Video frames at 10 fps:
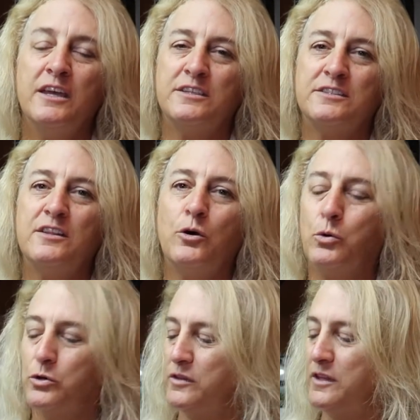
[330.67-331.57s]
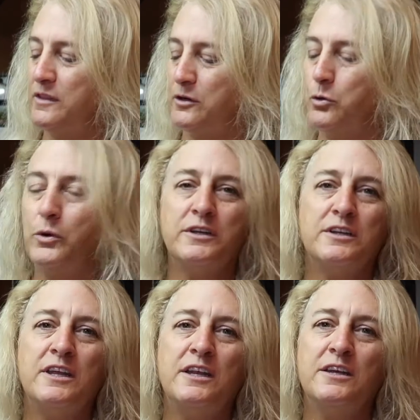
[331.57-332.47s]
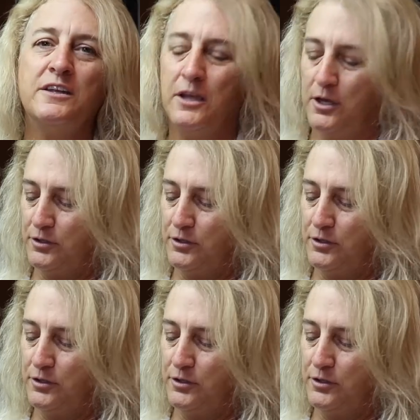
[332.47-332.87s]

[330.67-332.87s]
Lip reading: It's in the order that they're going to need it,